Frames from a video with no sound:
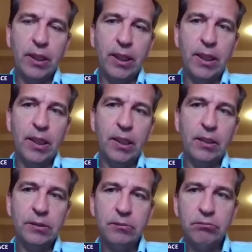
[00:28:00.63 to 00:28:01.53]
in
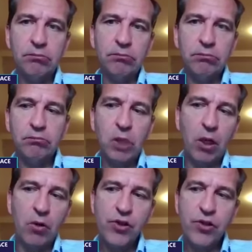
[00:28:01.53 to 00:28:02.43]
um,
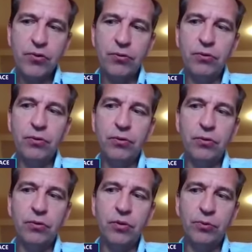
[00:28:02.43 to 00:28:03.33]
close
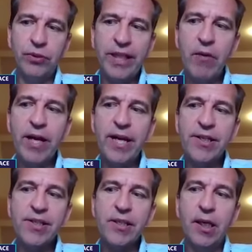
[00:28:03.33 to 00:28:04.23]
to, to
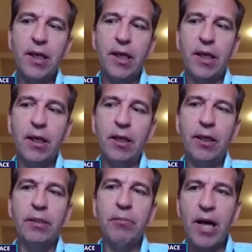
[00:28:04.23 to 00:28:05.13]
Bucharest,
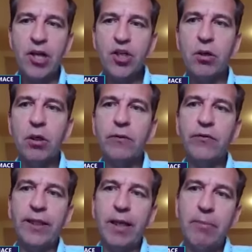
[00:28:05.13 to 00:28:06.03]
uh, in
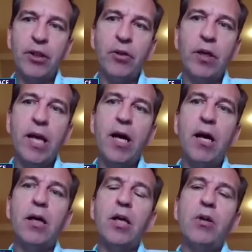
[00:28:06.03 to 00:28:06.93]
Brasov, in Alba
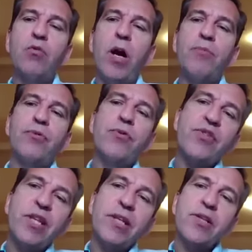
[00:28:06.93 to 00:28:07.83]
Iulia. We are
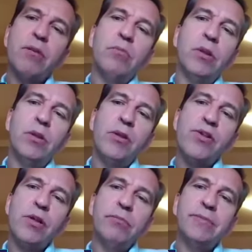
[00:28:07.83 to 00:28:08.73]
producing some, uh,
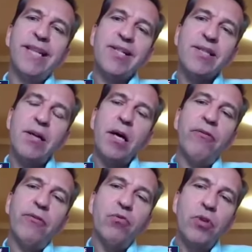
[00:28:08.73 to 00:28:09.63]
some
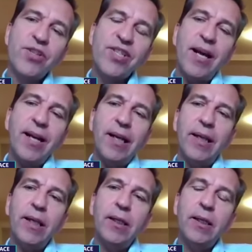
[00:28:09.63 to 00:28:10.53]
textile for road
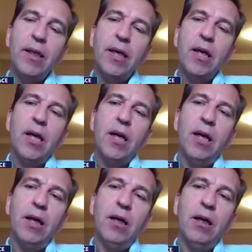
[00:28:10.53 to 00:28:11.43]
cycling,
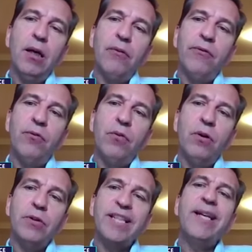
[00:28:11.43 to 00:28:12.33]
uh,
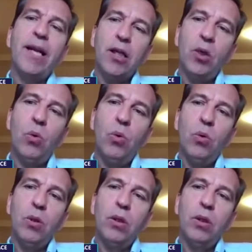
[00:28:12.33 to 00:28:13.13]
for triathlon